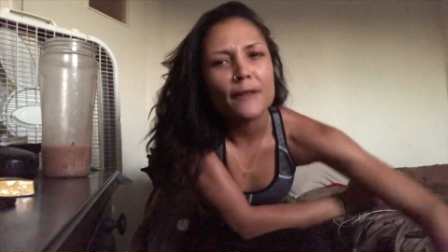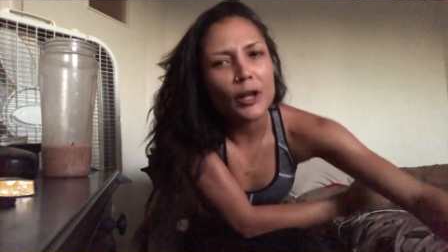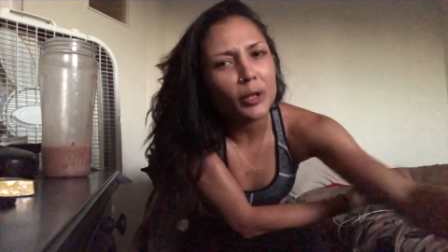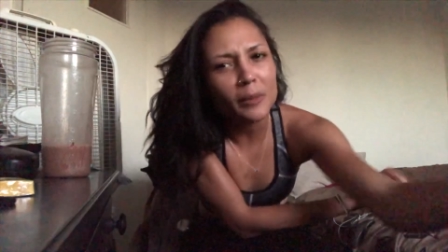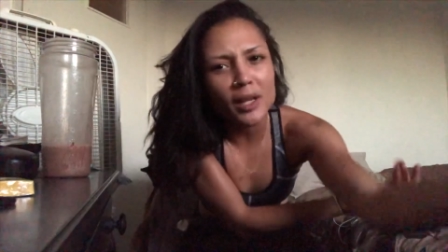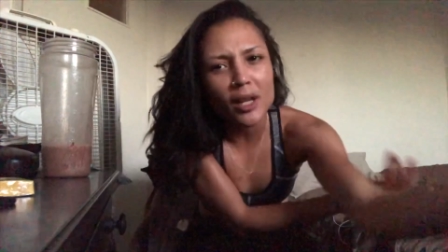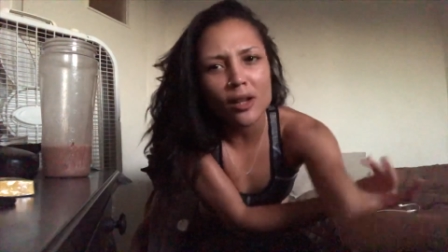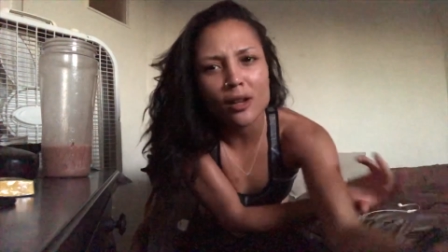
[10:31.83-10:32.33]

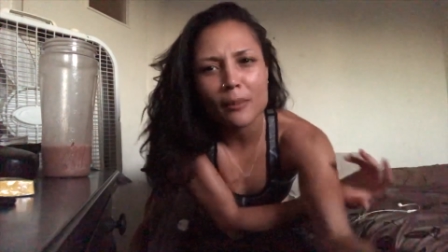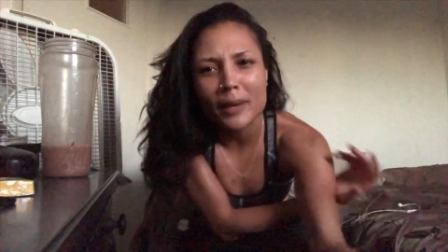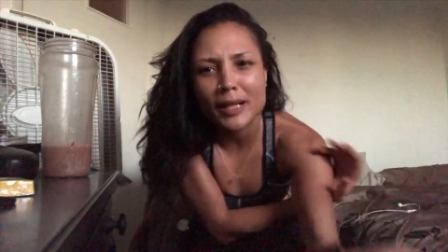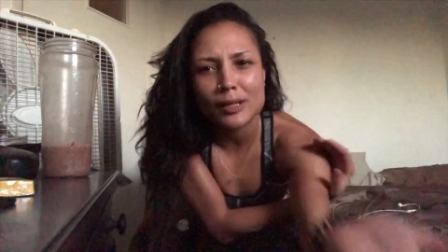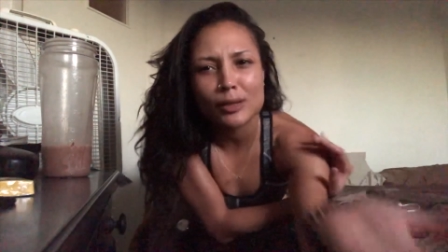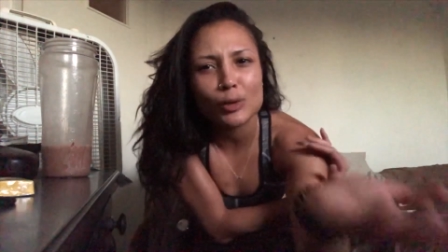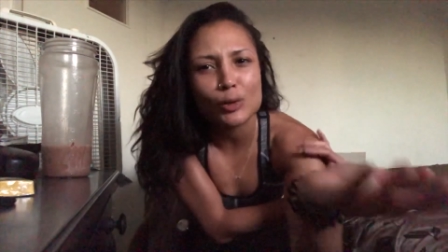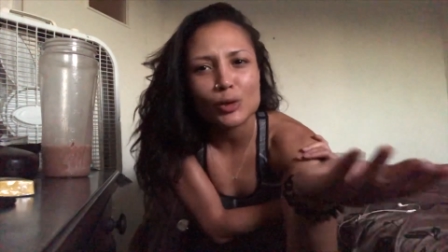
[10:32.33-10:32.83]
Follow me on
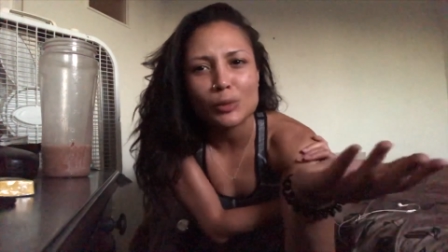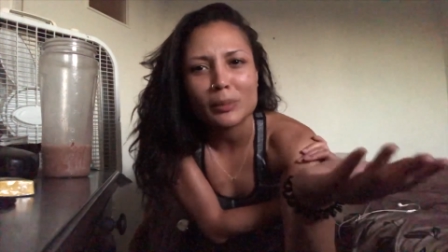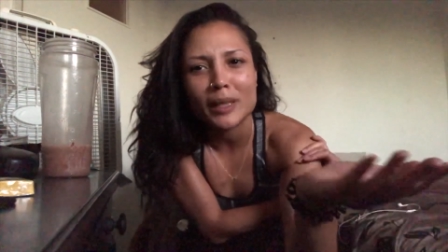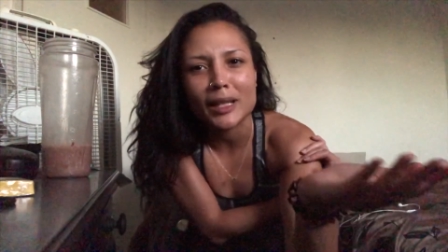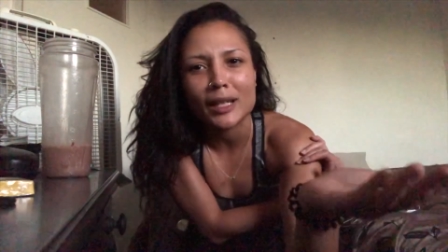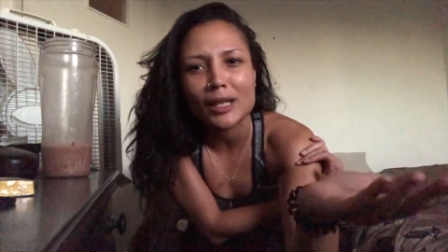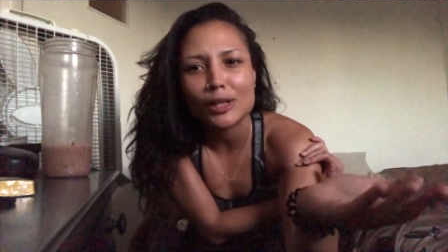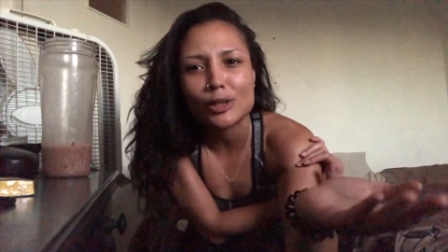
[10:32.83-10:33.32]
my social
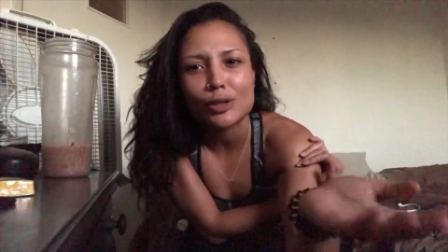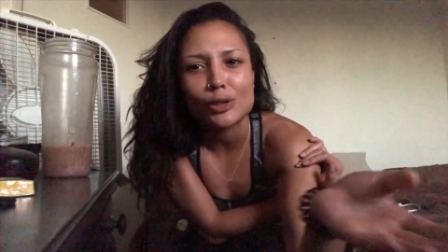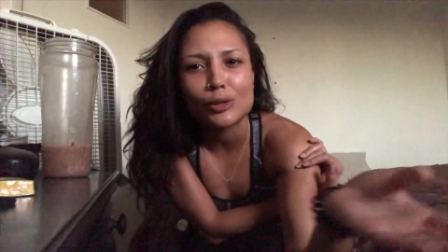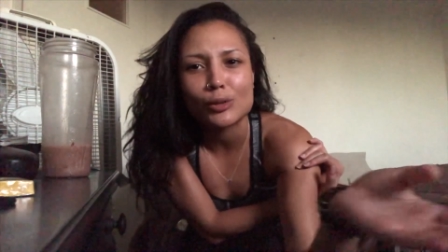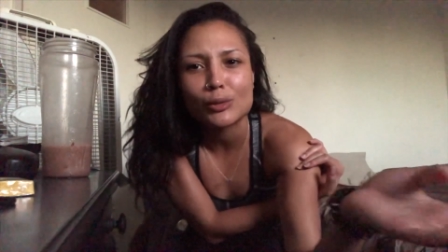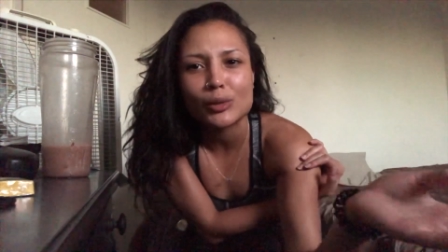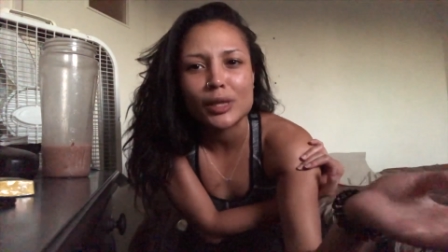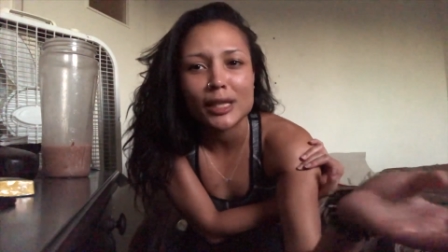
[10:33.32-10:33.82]
media
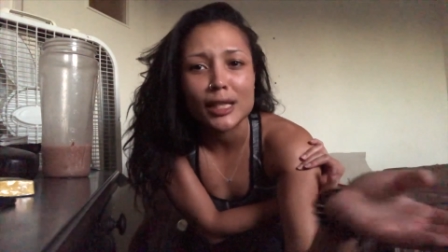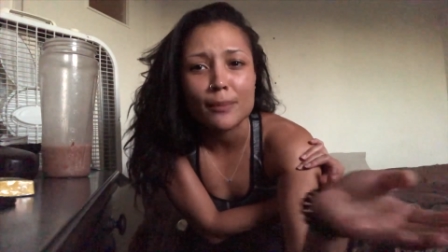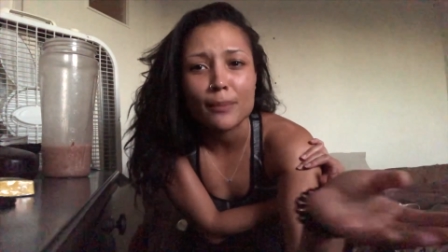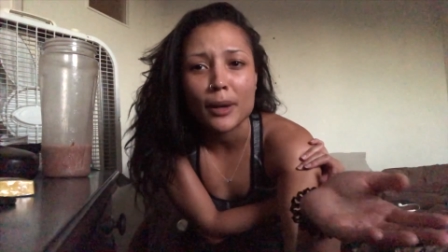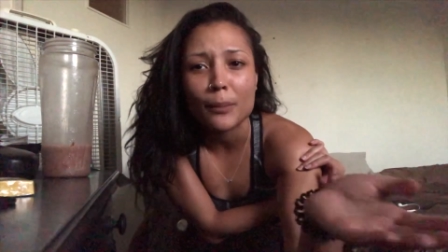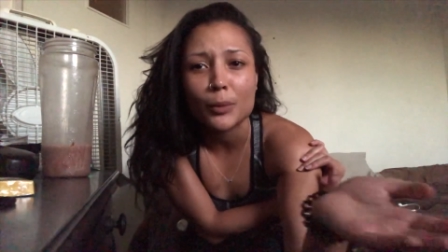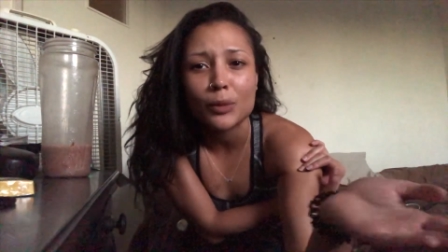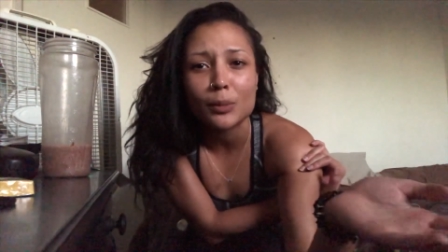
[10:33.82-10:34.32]
too to
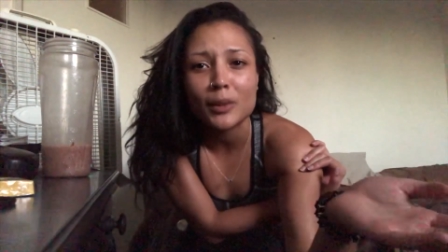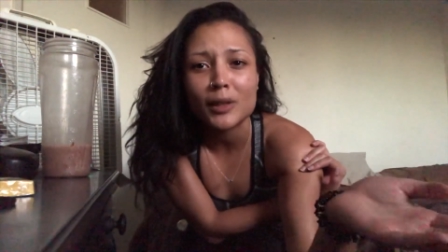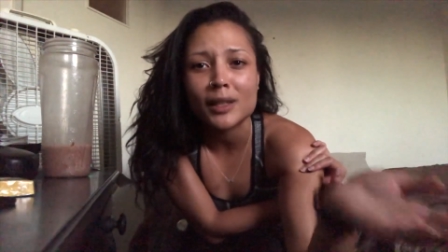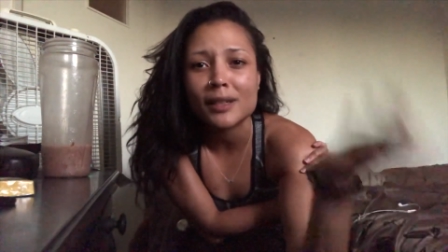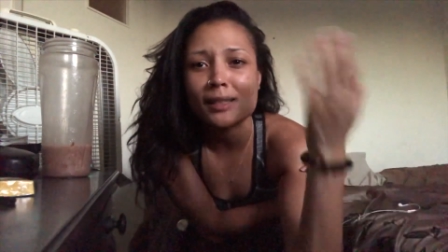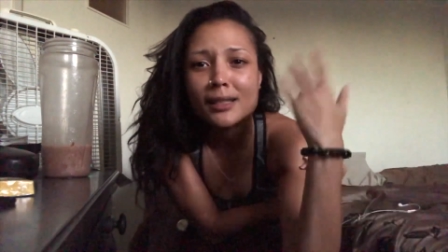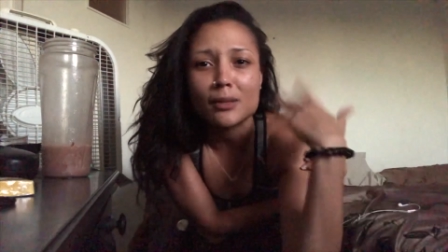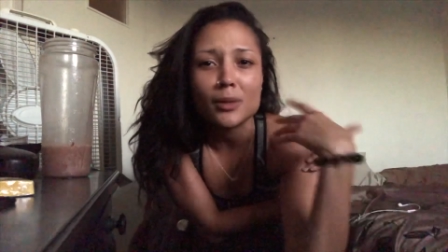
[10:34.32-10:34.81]
keep up with me
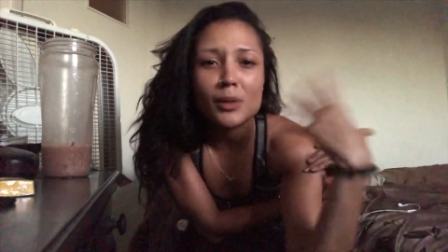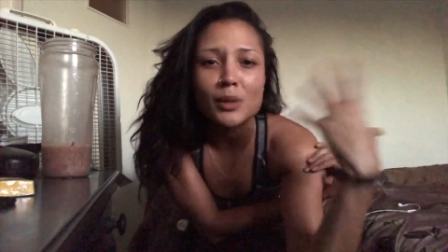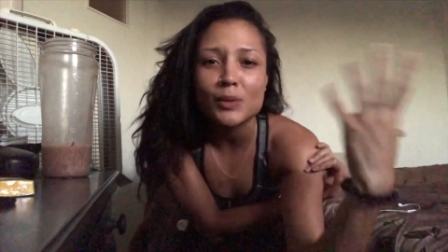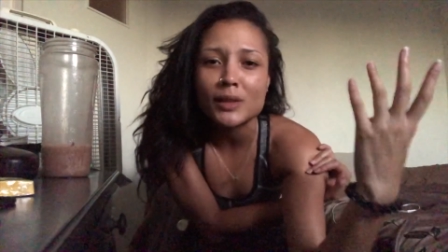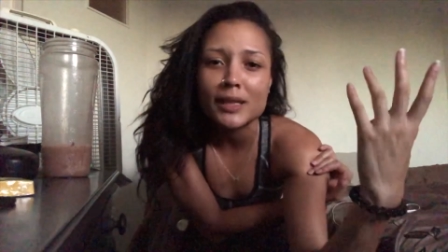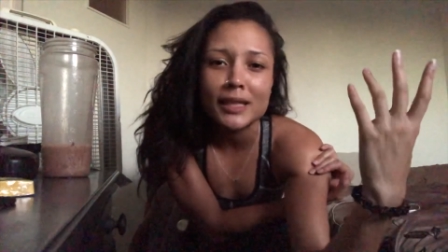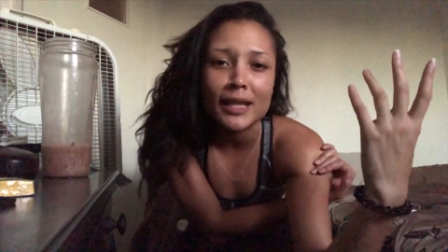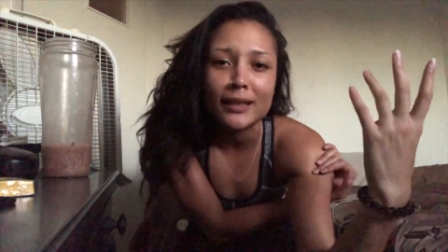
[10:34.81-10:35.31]
because sometimes
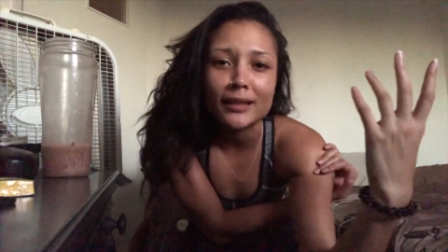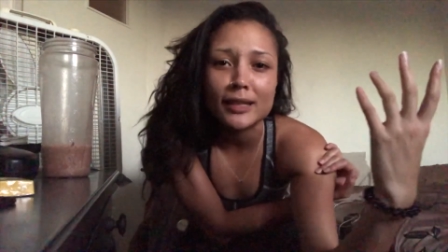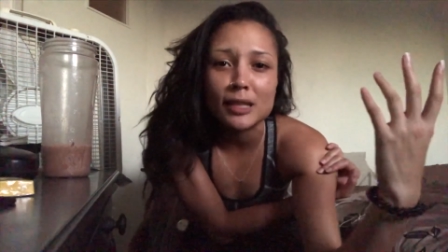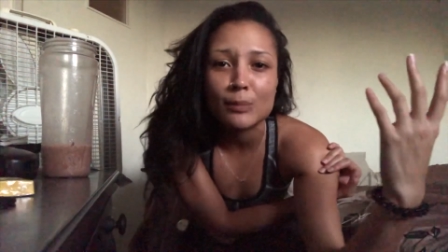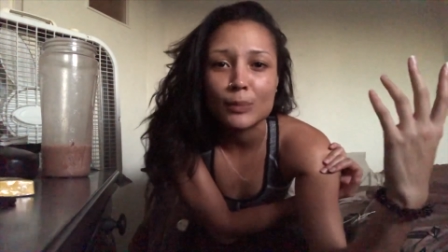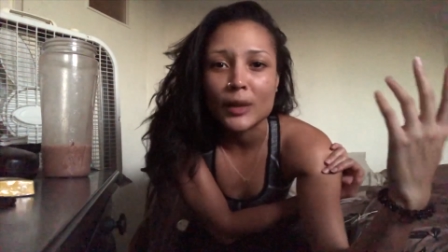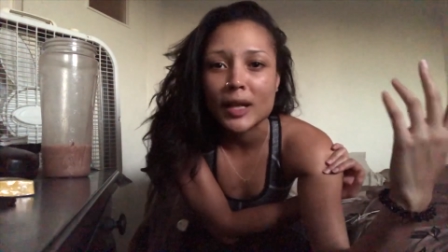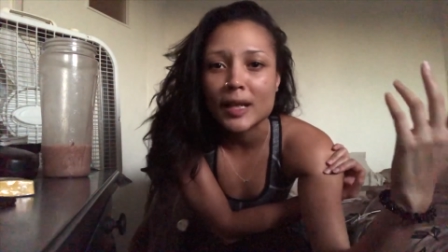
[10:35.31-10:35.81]
when I take
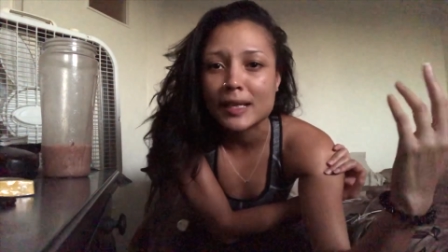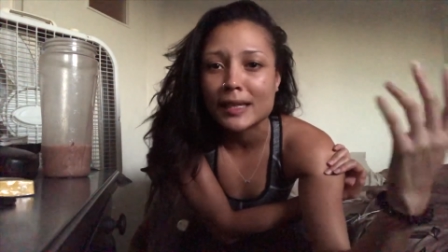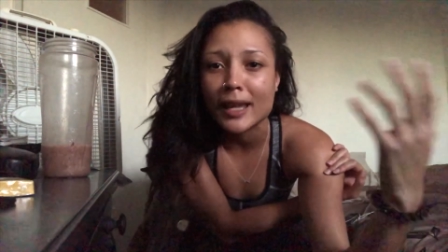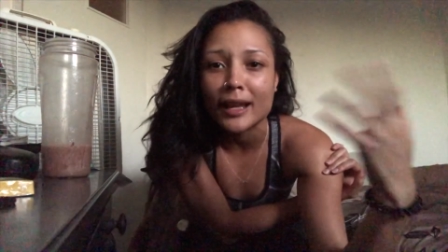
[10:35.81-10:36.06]
these breaks,